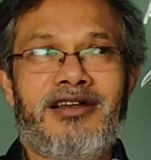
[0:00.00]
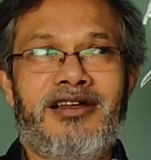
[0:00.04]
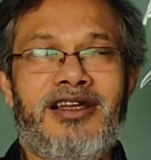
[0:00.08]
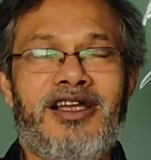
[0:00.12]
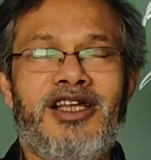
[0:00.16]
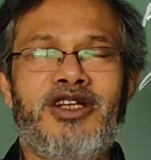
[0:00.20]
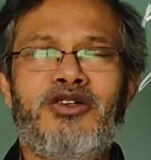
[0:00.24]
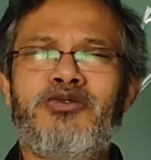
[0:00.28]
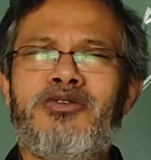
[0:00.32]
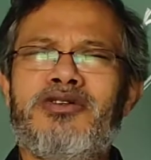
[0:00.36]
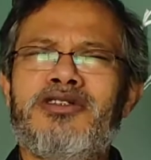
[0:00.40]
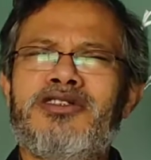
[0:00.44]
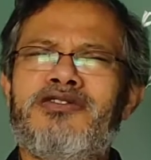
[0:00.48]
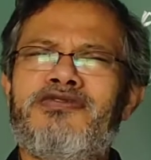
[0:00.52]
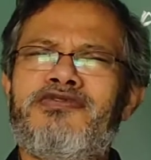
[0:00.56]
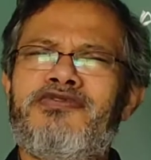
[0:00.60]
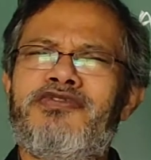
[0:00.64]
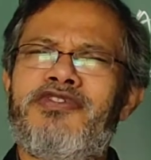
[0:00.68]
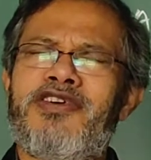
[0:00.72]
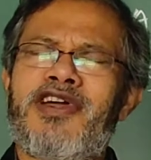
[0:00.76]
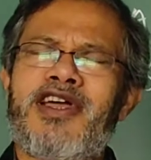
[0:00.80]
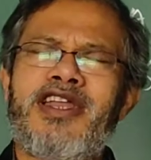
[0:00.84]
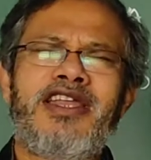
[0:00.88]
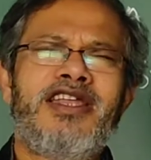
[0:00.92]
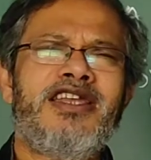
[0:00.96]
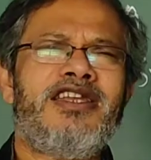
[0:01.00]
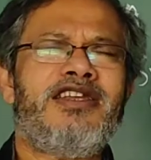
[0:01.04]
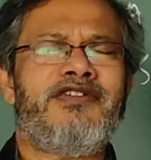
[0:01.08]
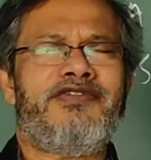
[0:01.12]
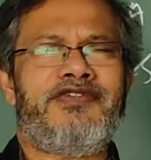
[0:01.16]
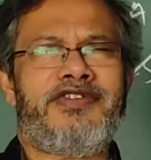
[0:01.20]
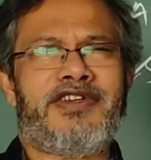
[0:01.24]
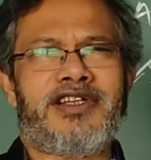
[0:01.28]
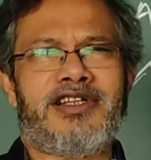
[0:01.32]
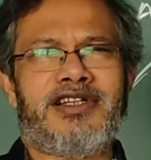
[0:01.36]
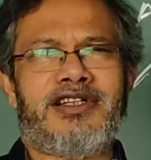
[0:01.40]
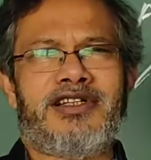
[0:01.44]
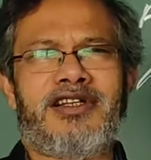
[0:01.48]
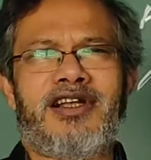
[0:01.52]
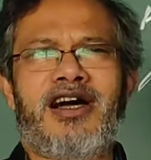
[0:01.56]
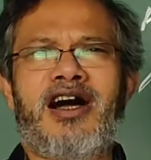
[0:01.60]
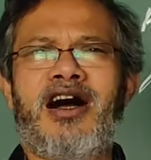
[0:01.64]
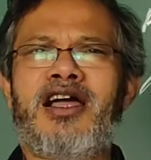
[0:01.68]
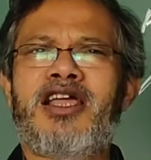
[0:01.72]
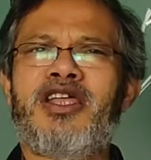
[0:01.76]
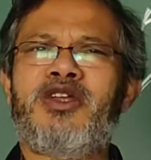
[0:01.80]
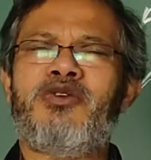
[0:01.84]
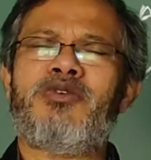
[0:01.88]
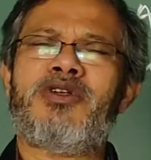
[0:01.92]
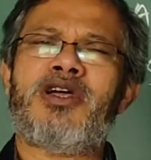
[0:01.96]
It was very difficult.
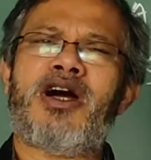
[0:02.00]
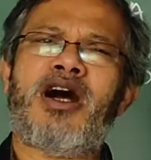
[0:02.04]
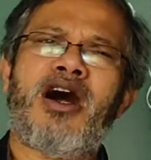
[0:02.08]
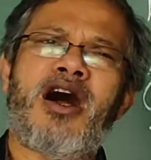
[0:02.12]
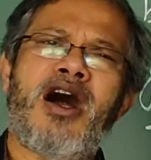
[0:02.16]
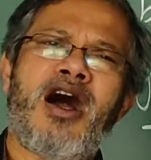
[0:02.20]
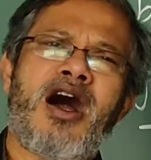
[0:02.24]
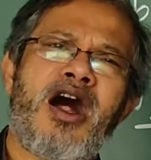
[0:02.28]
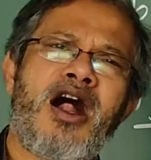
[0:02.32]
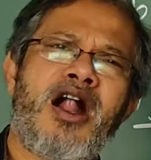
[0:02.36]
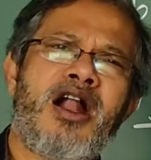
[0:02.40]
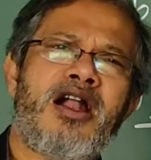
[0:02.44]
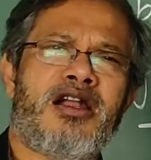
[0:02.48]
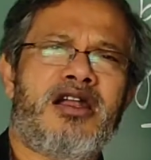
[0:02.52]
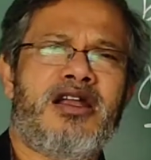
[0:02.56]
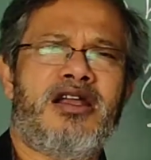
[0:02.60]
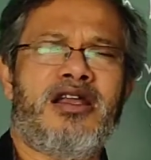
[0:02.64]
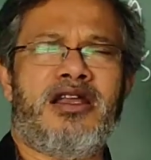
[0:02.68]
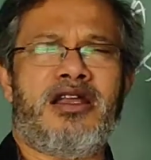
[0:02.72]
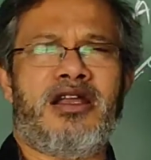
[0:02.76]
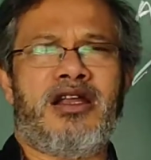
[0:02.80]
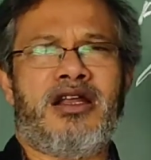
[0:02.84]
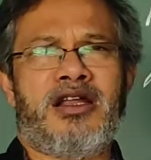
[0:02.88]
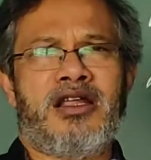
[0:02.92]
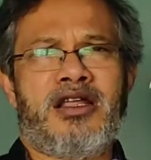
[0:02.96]
It was hard